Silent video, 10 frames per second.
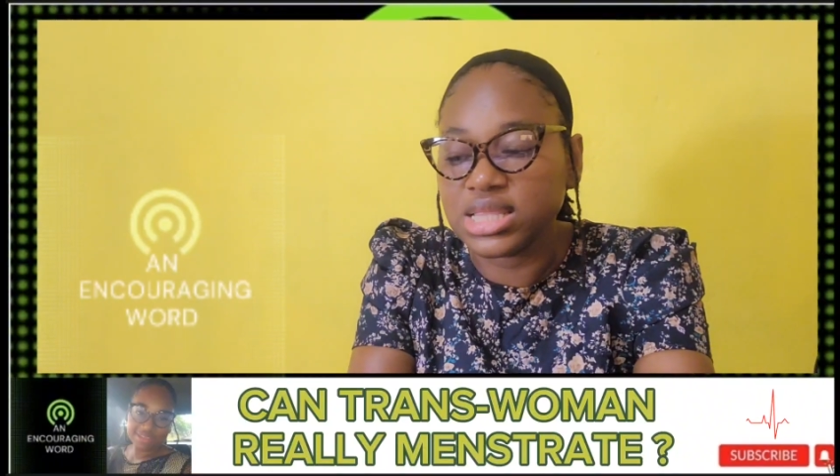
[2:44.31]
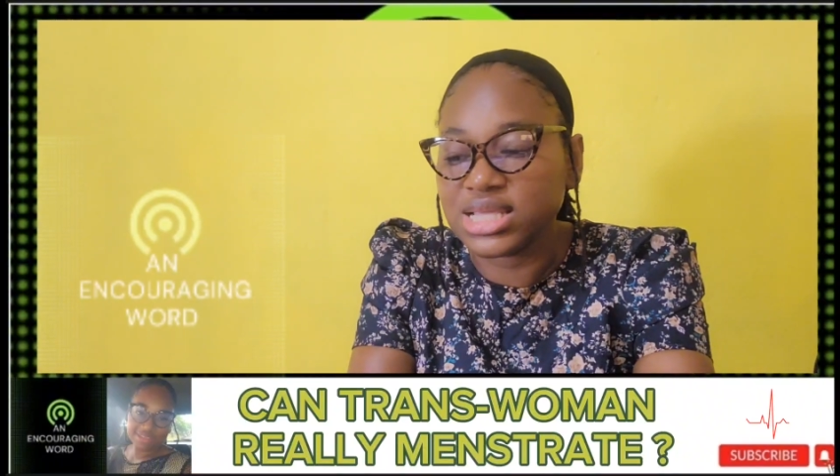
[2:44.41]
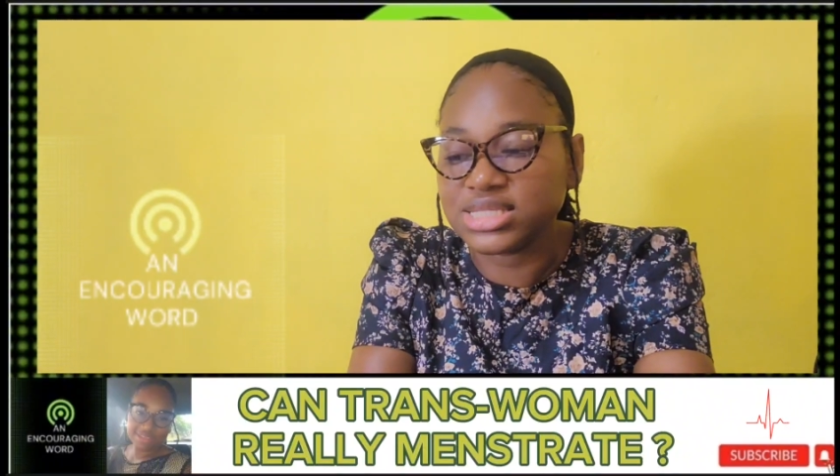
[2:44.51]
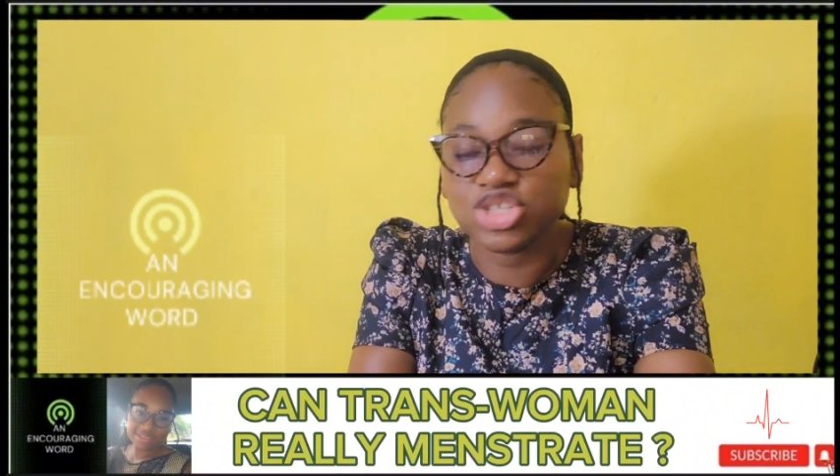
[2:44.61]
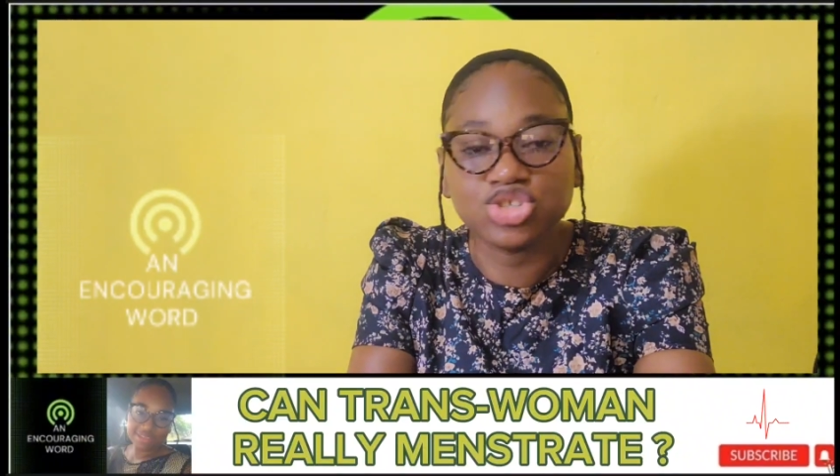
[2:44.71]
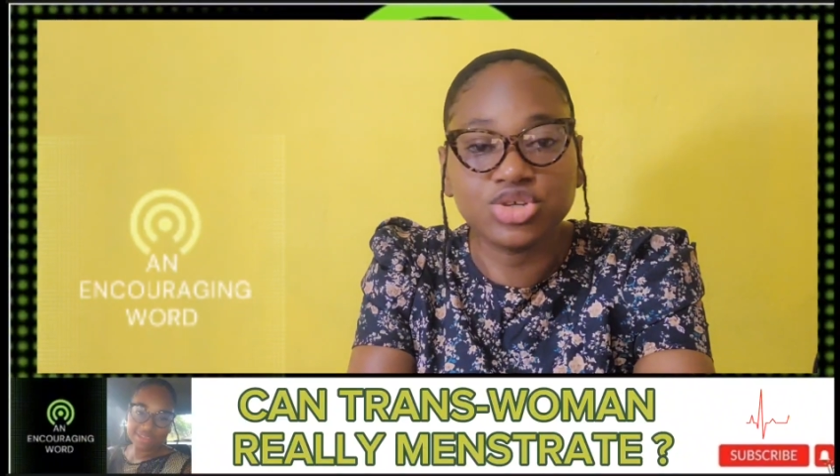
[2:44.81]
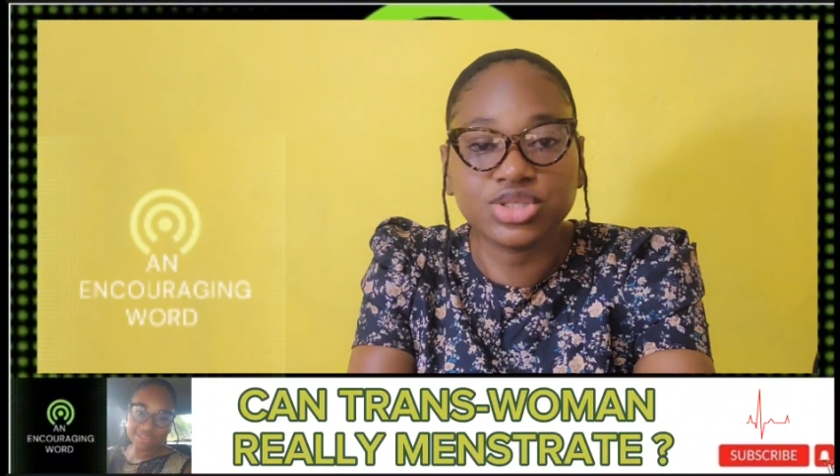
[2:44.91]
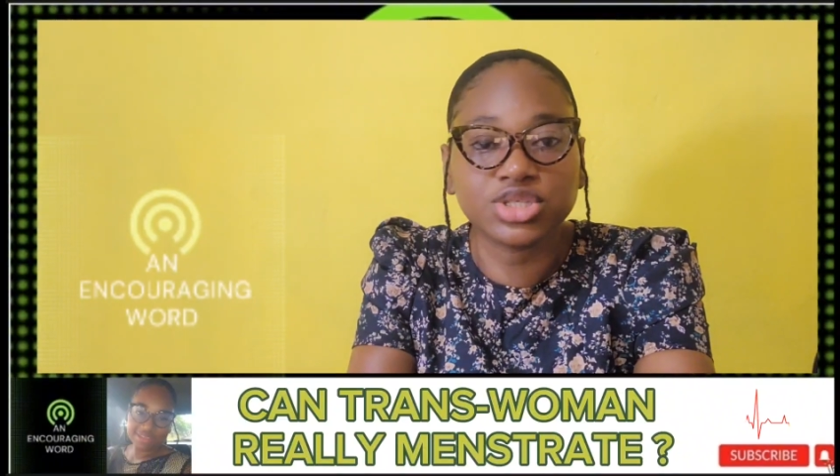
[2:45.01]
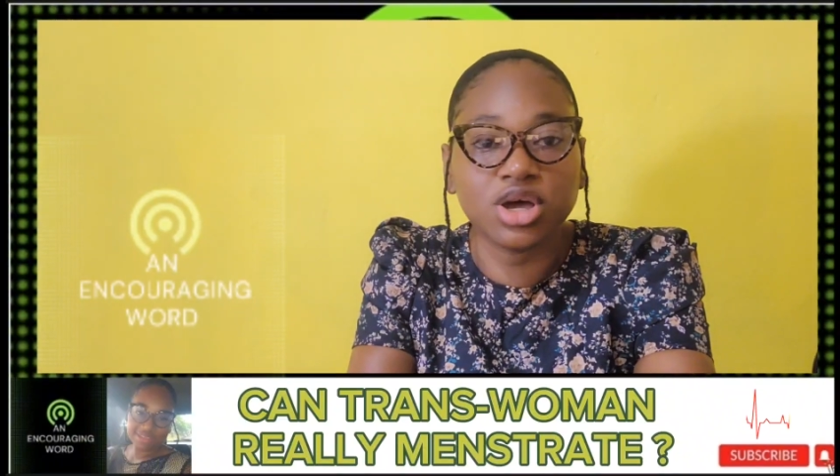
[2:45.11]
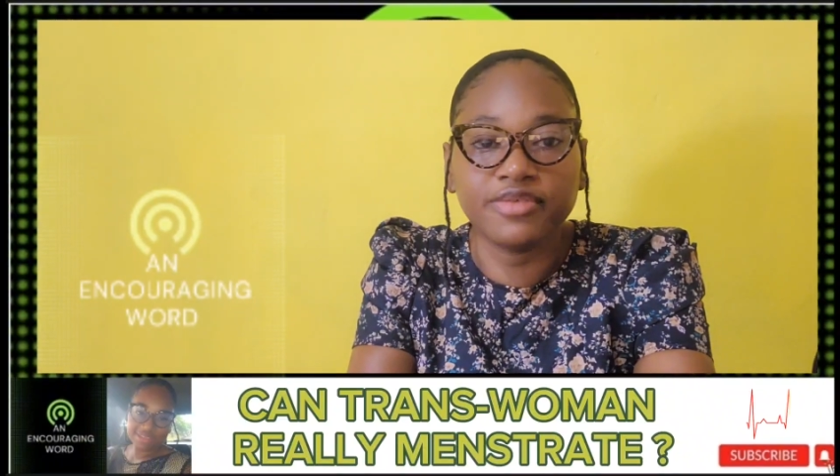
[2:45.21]
this is
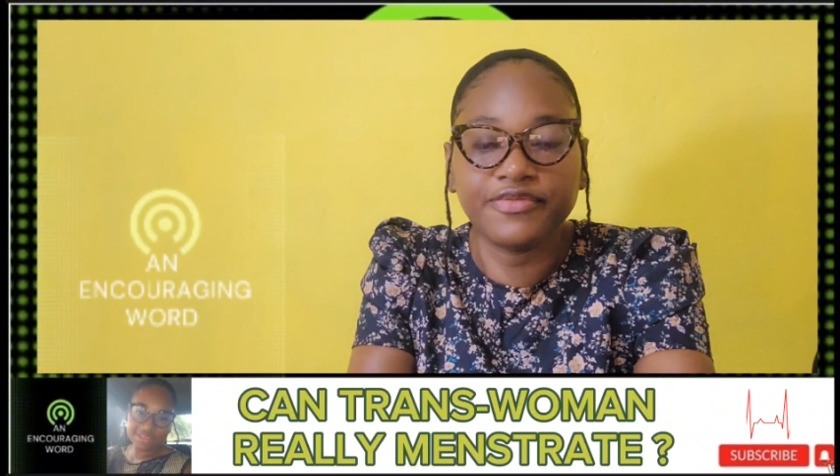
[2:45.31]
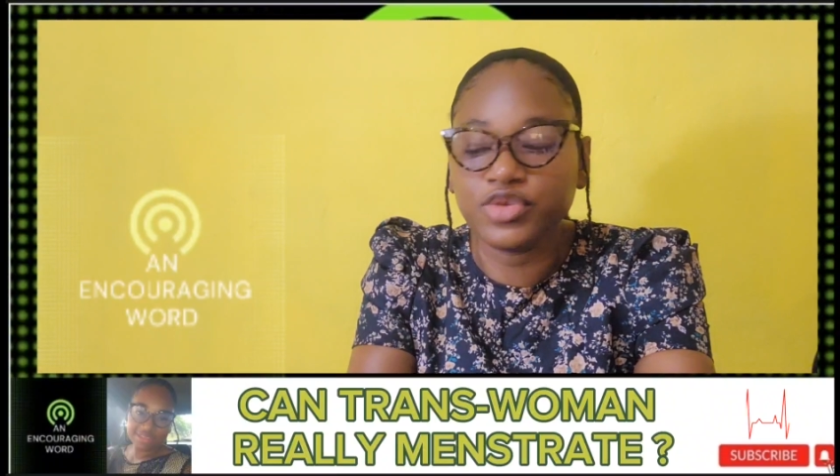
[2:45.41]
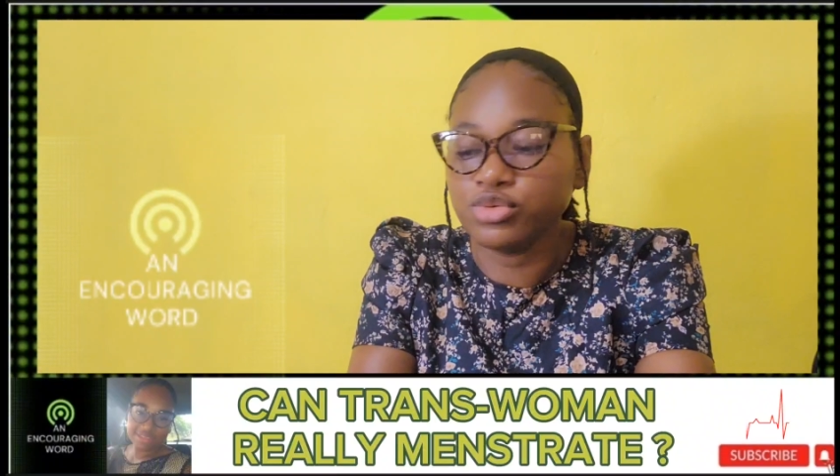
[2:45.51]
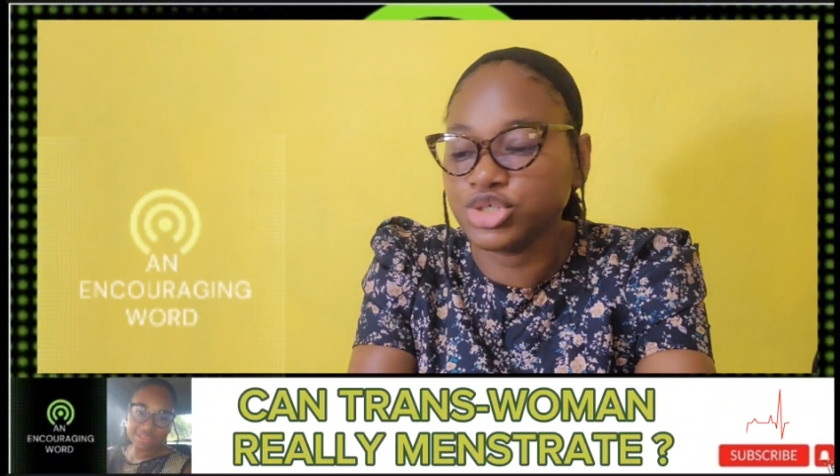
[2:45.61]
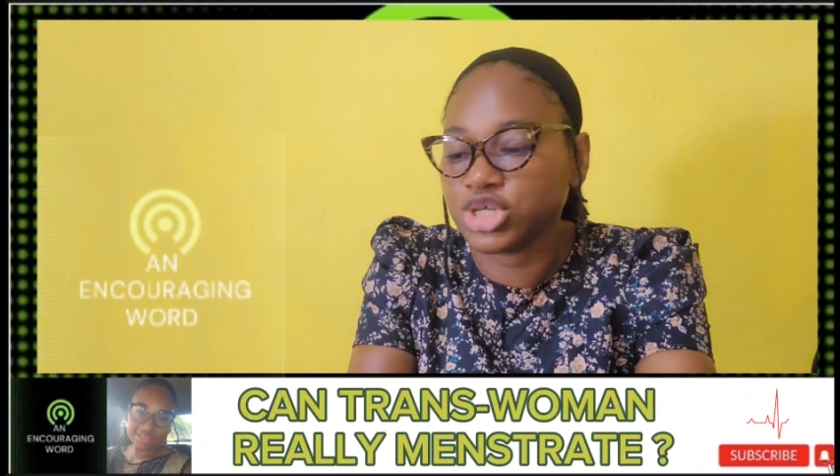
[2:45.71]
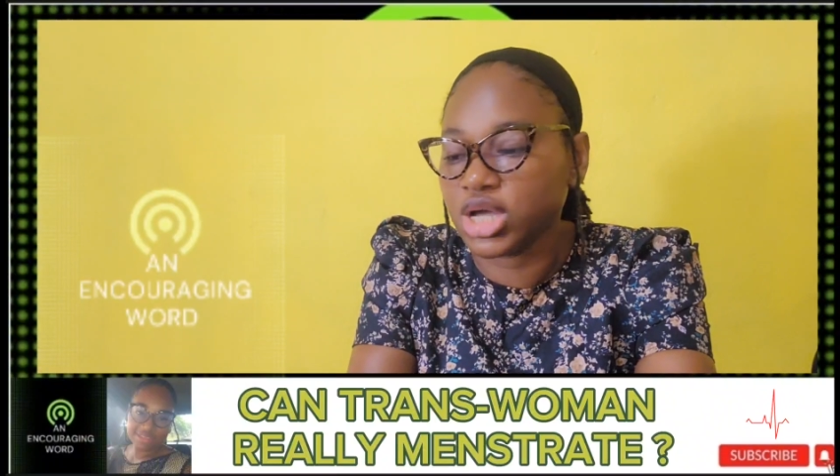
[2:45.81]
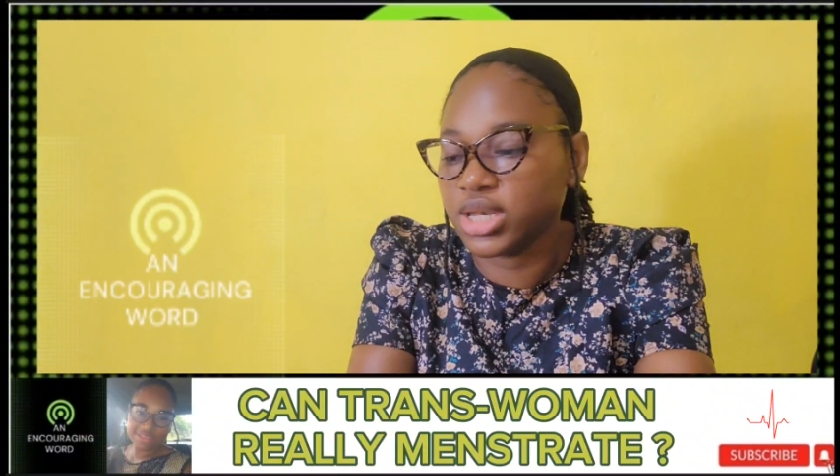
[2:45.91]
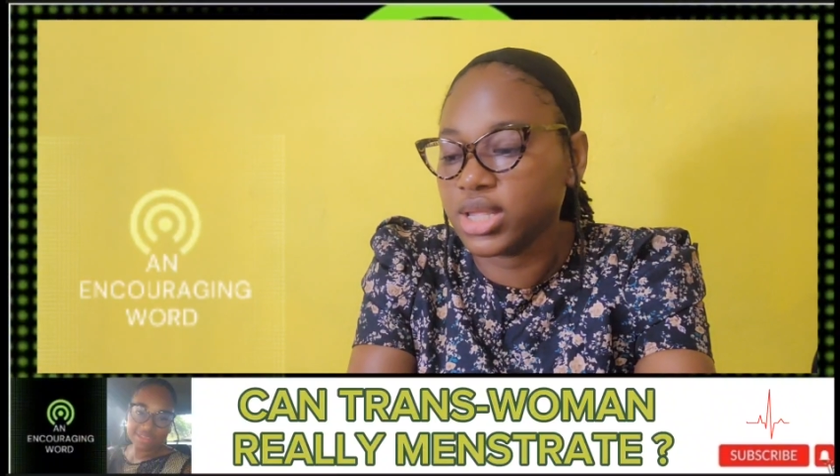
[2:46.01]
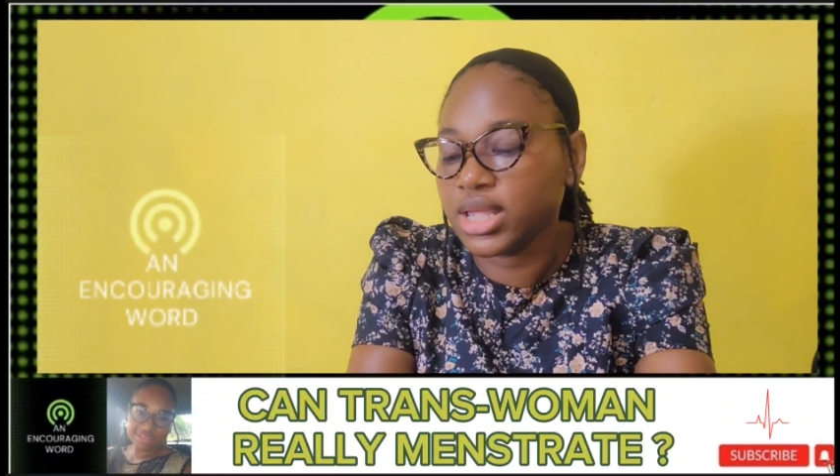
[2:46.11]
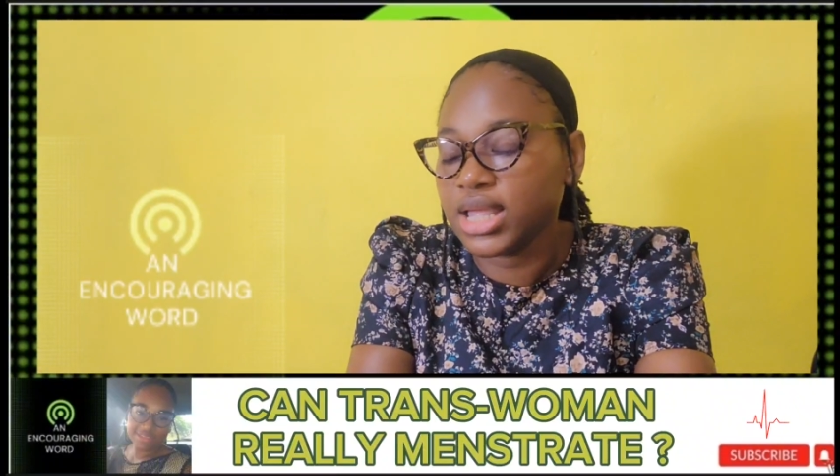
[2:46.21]
just
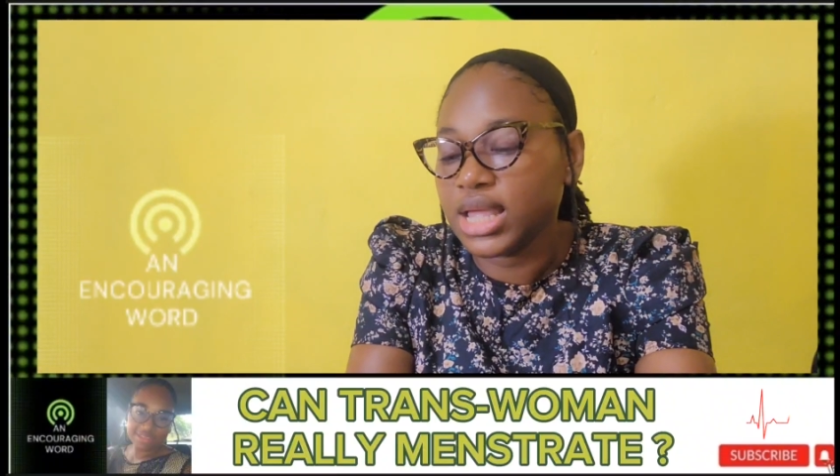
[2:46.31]
confusion.